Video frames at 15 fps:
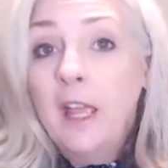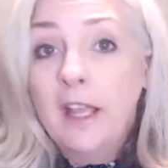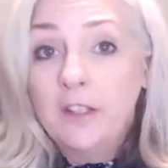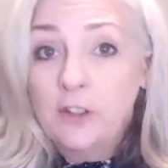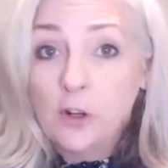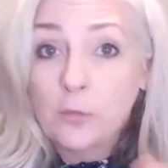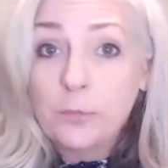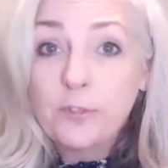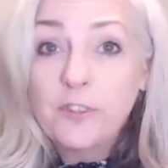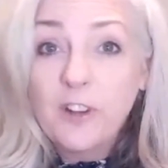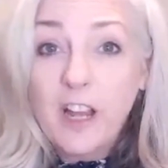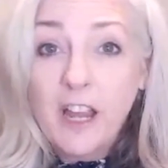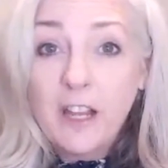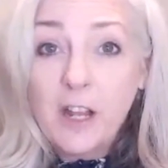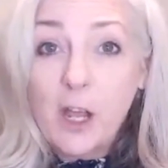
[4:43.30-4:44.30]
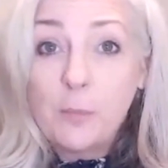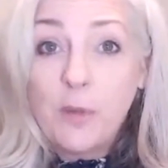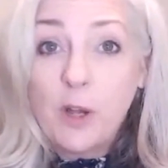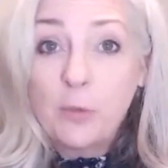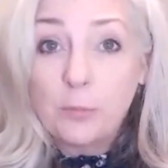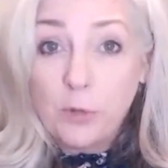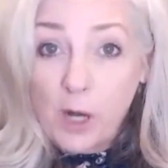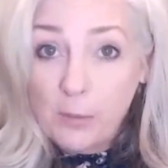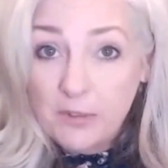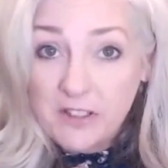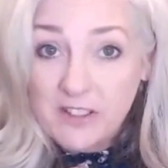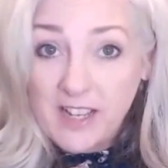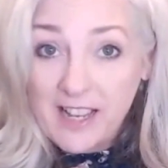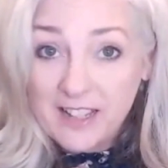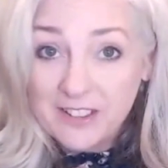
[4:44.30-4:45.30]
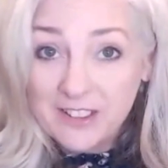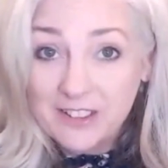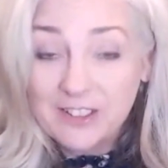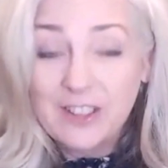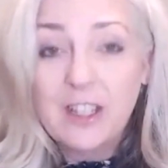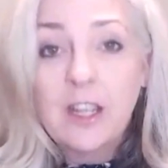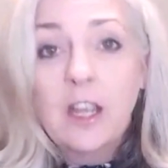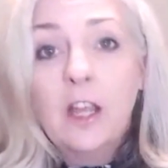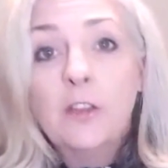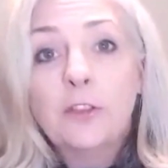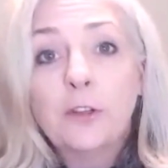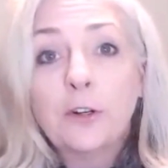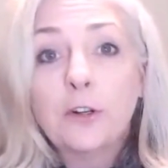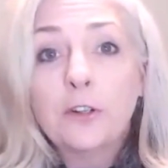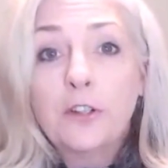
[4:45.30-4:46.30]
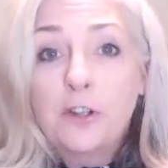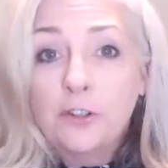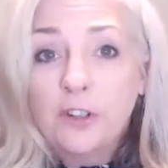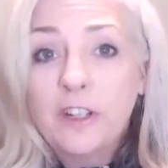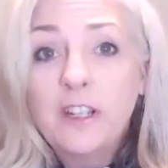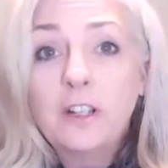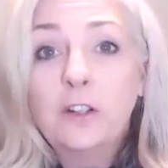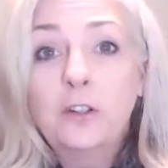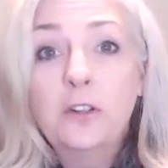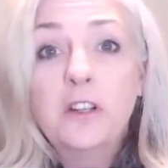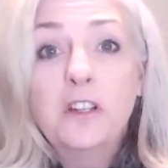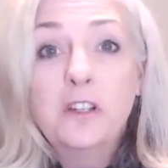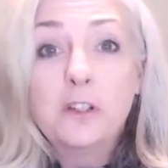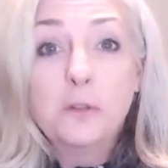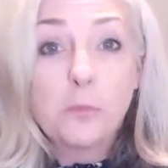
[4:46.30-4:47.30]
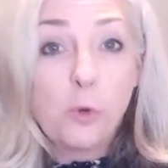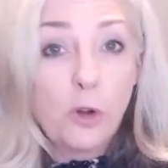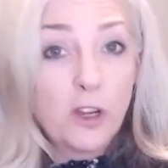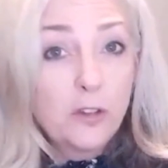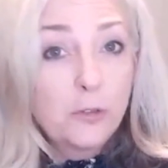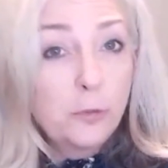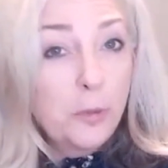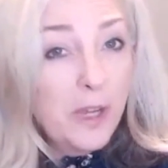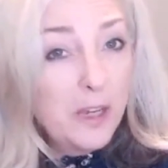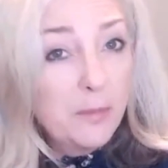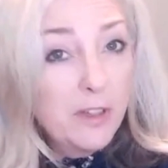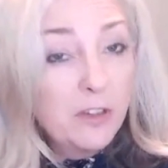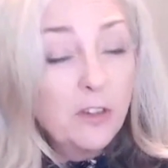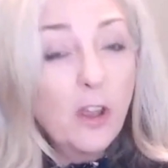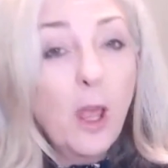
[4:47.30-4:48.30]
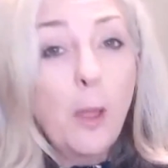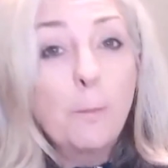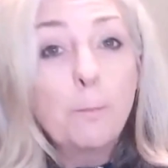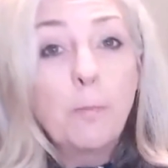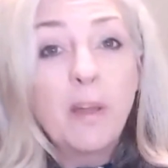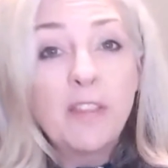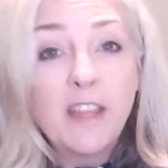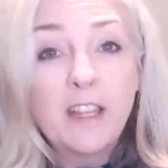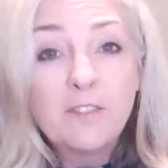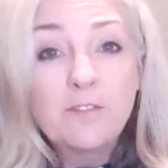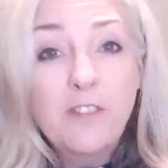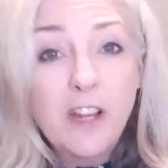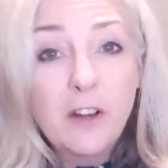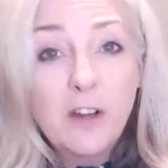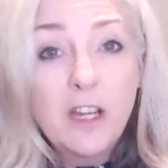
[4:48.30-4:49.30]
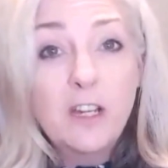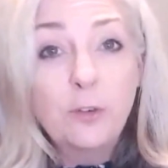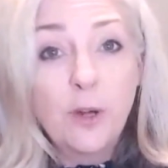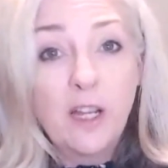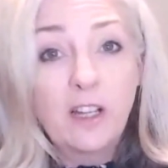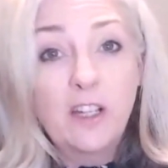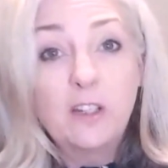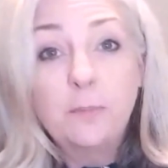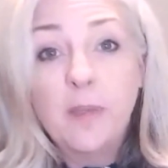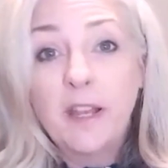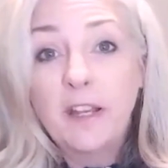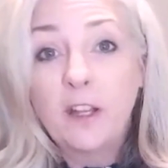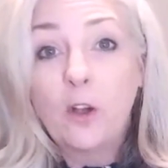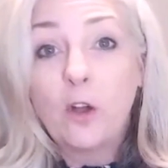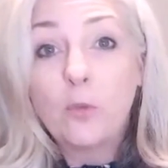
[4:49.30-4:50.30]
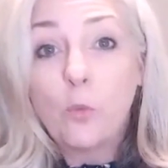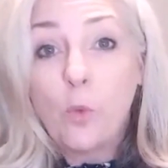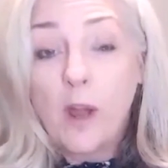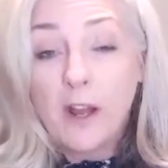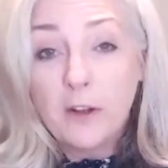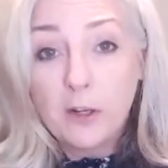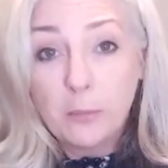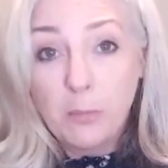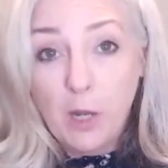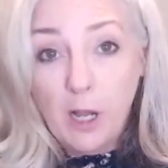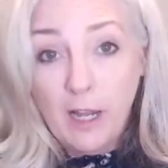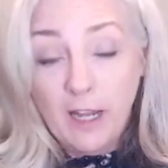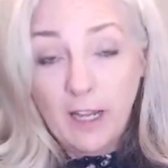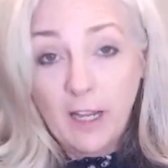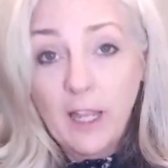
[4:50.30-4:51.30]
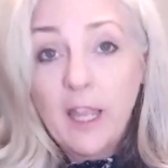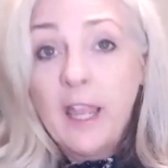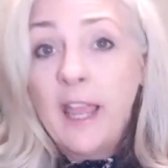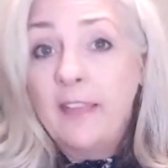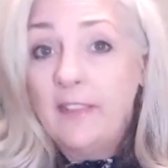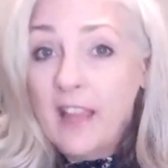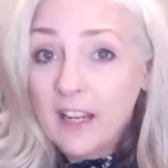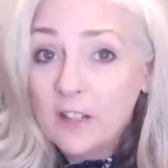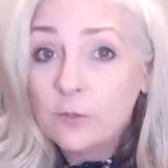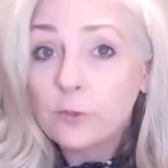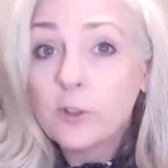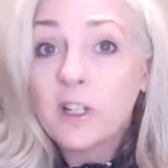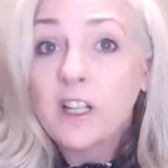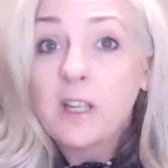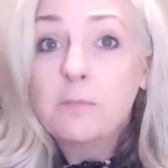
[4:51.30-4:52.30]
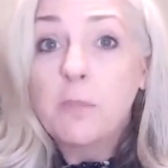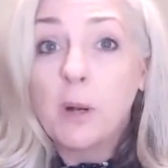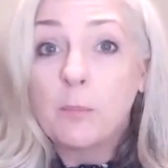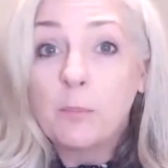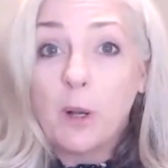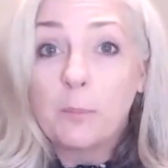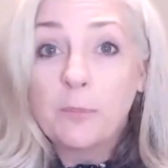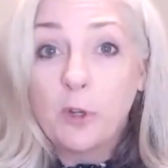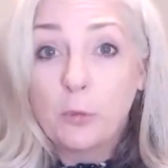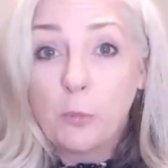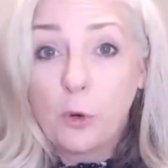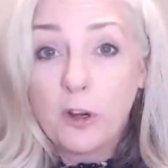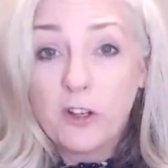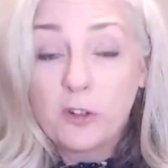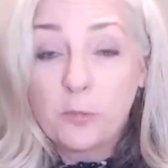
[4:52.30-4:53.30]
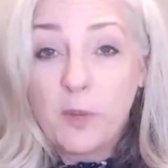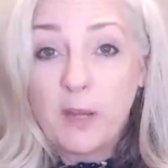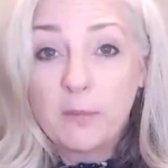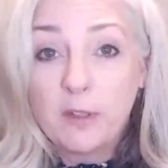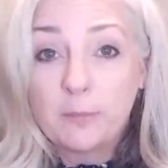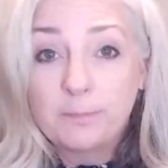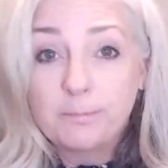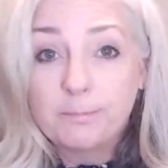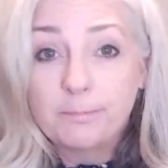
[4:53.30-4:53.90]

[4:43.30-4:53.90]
And don't forget about property taxes. They're usually included in your mortgage payments, but they can vary greatly depending on where you're buying. And that can really bump up your mortgage payment.